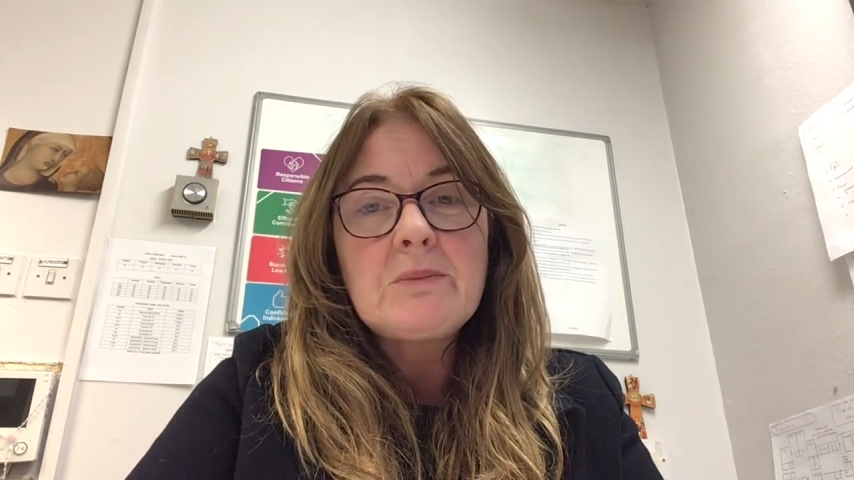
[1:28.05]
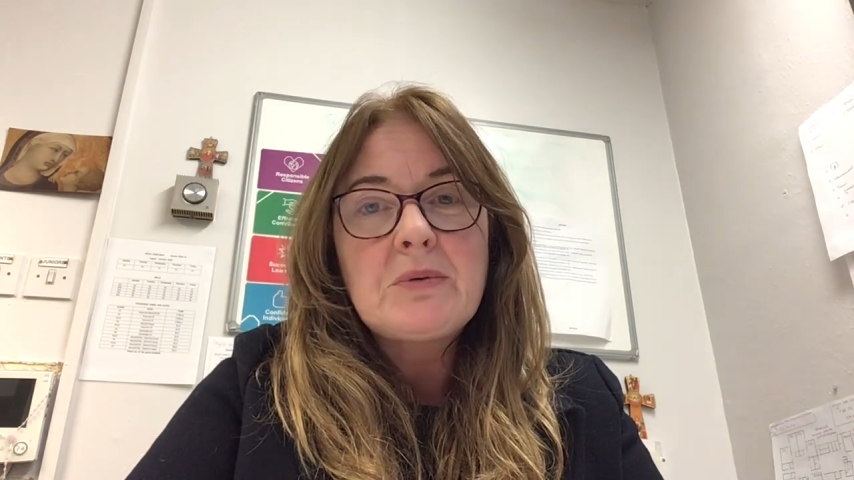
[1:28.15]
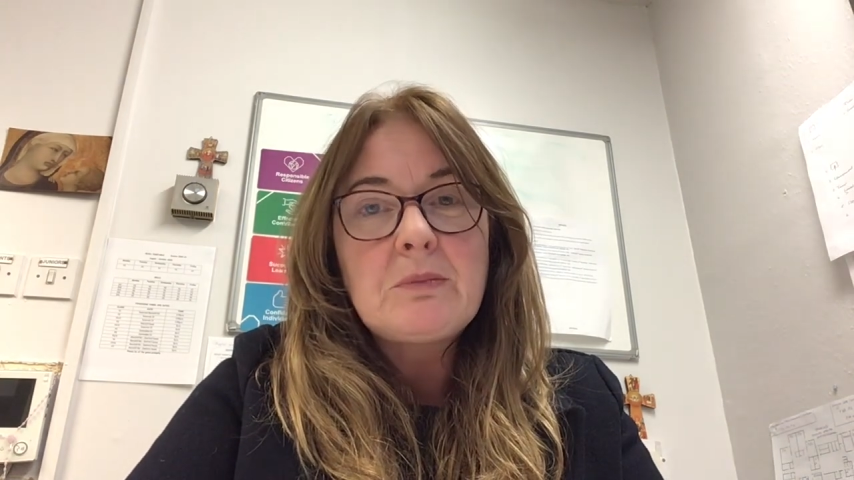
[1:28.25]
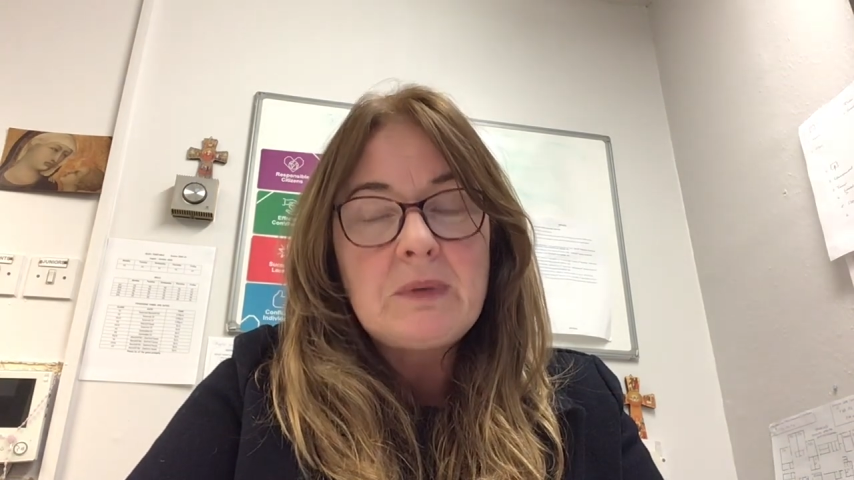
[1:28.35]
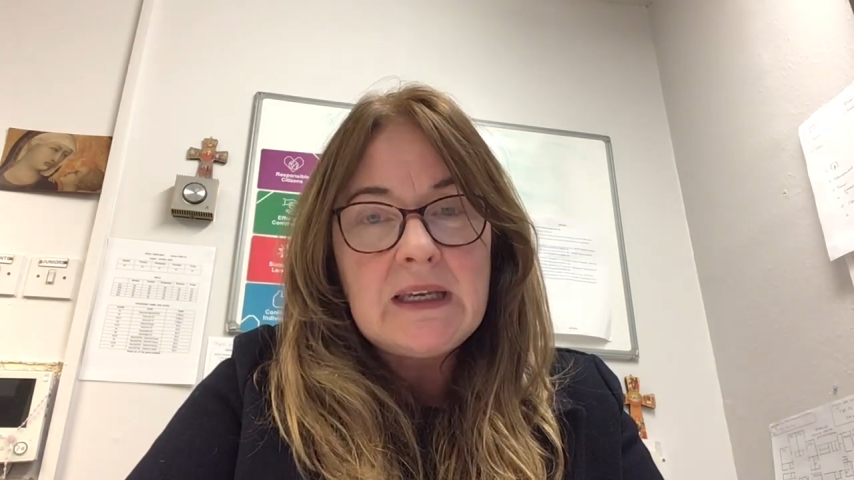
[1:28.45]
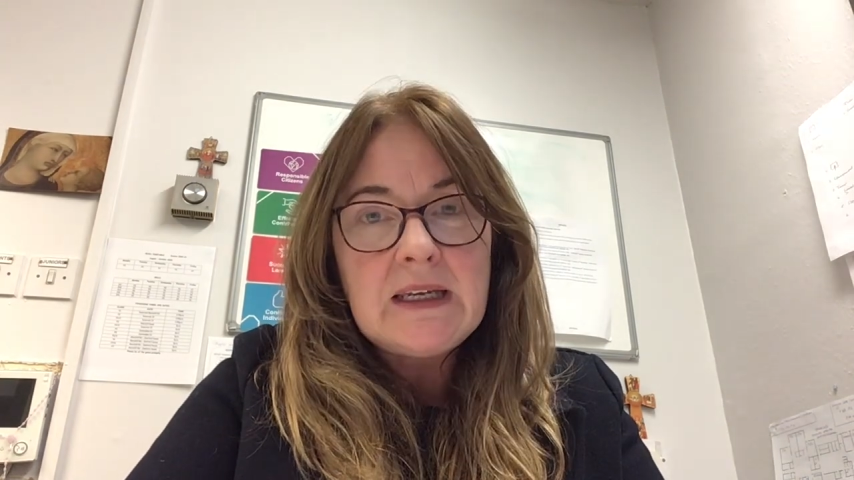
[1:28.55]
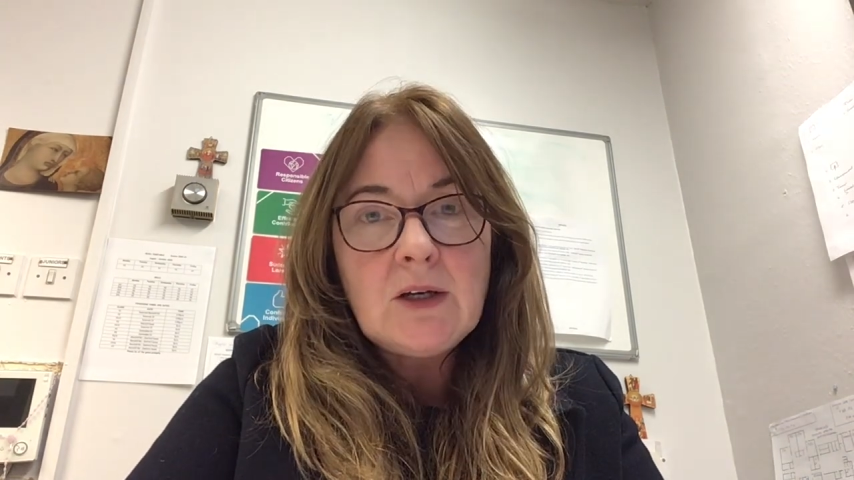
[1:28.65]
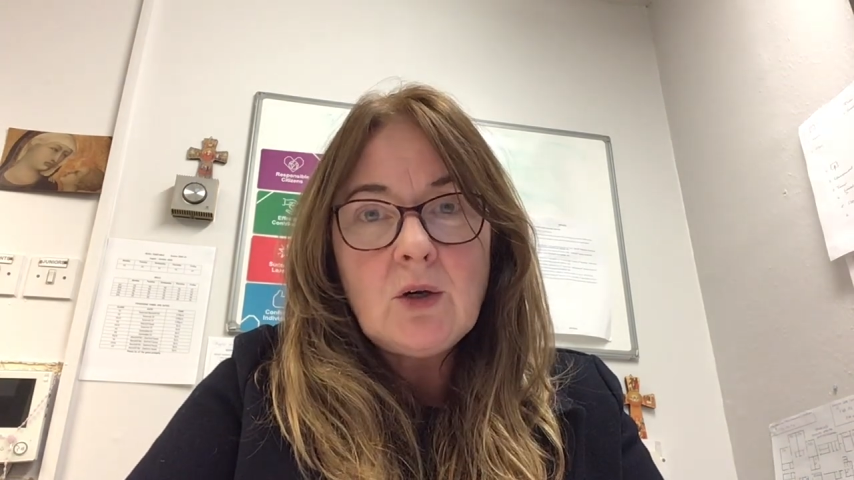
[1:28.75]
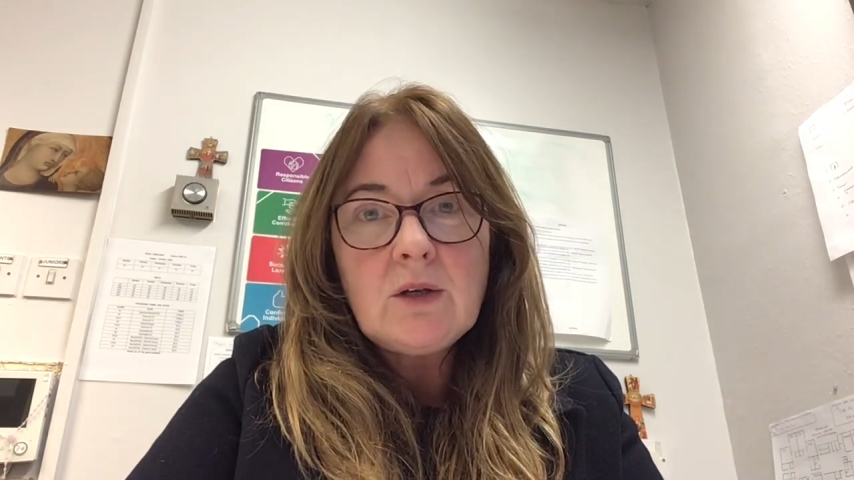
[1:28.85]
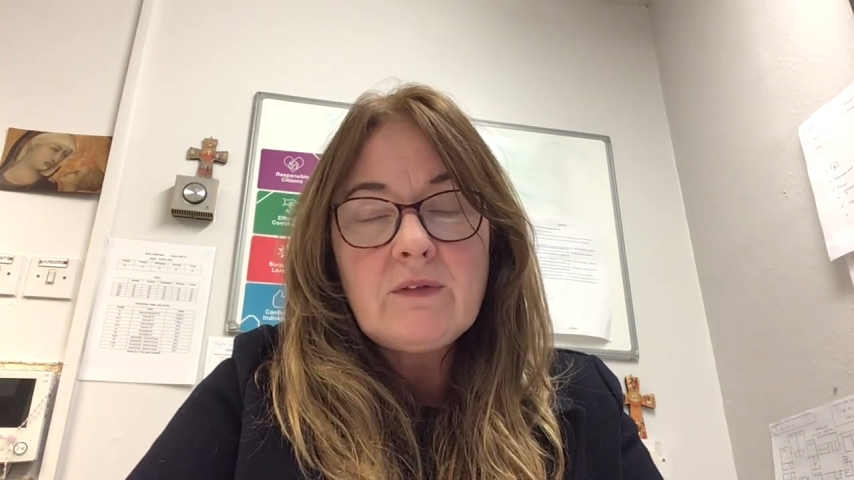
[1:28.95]
and
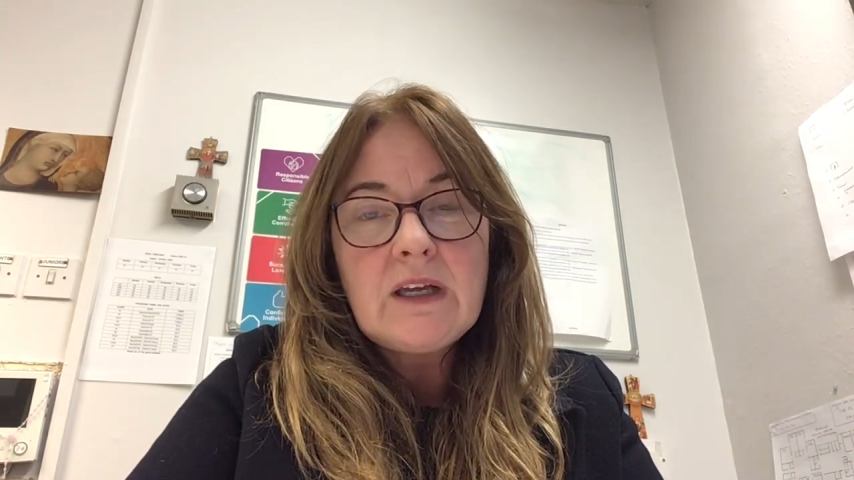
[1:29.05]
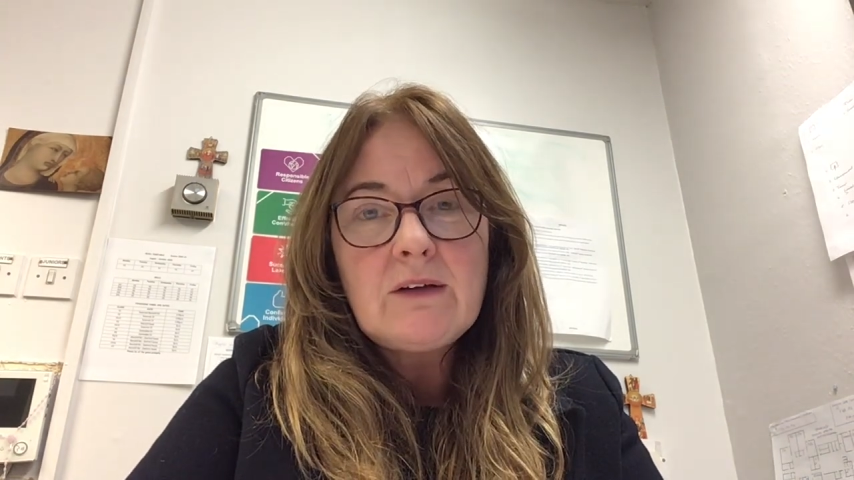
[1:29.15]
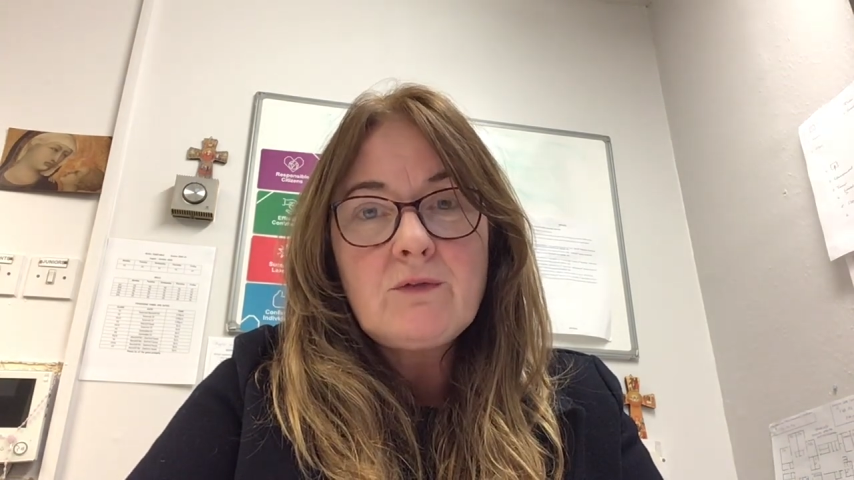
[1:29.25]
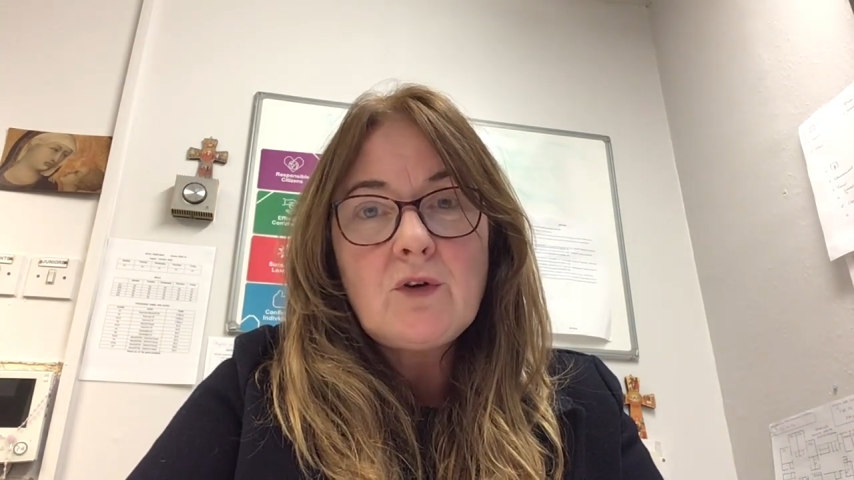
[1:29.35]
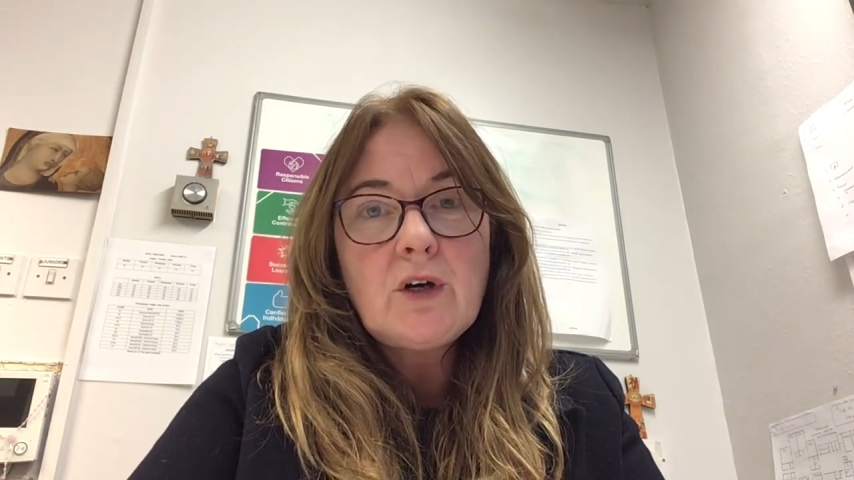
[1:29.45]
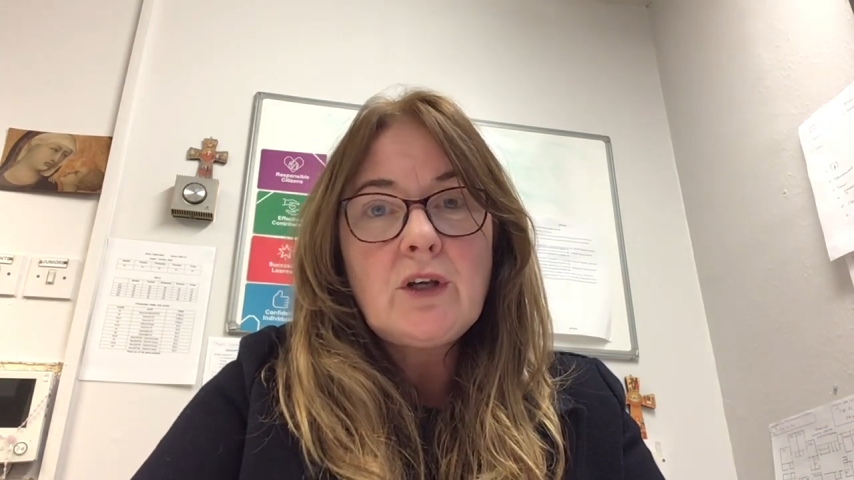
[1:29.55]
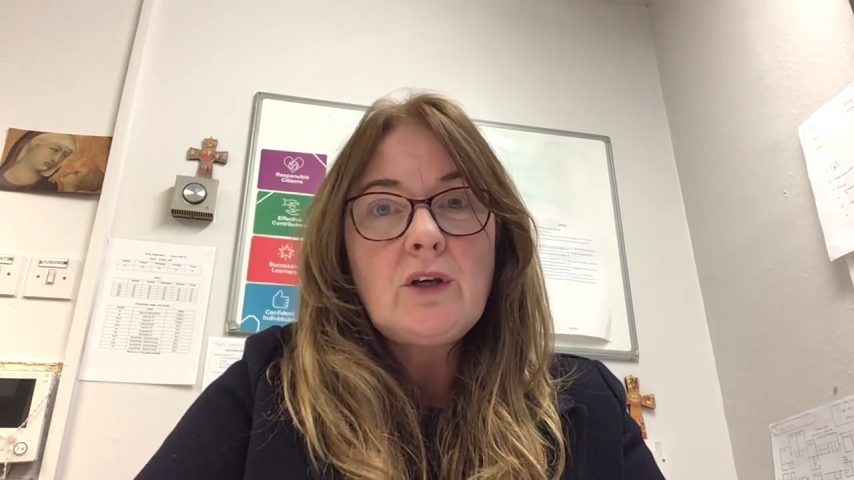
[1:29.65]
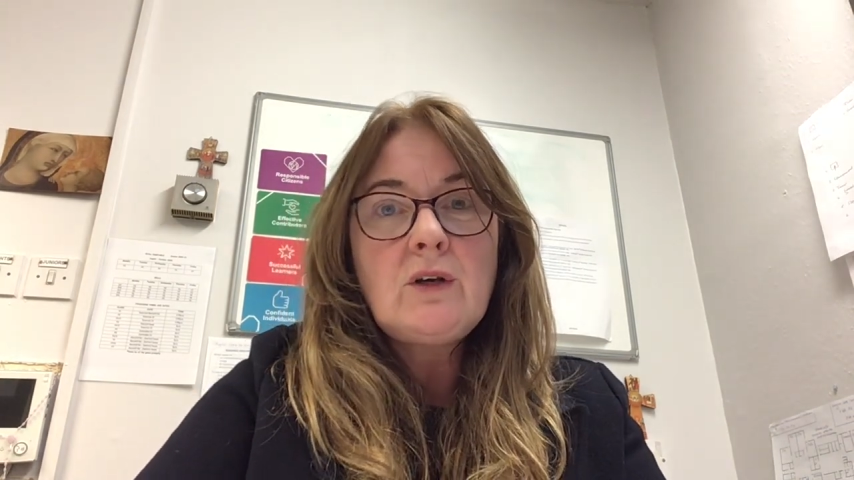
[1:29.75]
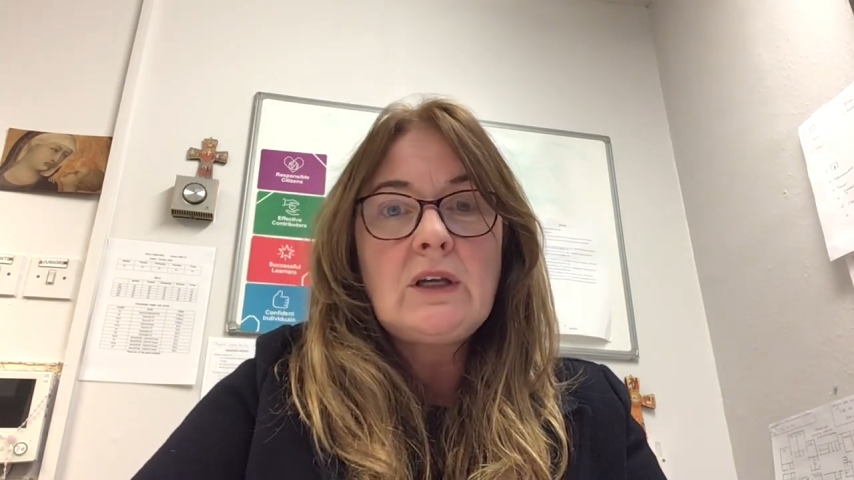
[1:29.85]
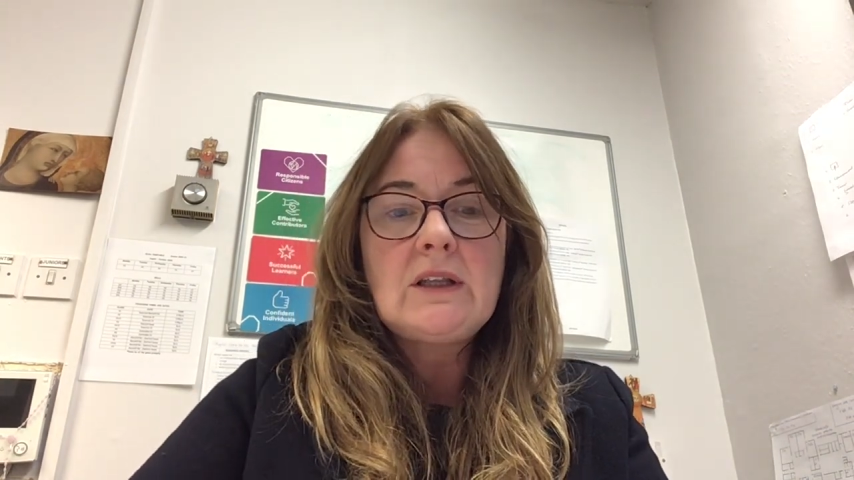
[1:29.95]
preparing all of that for you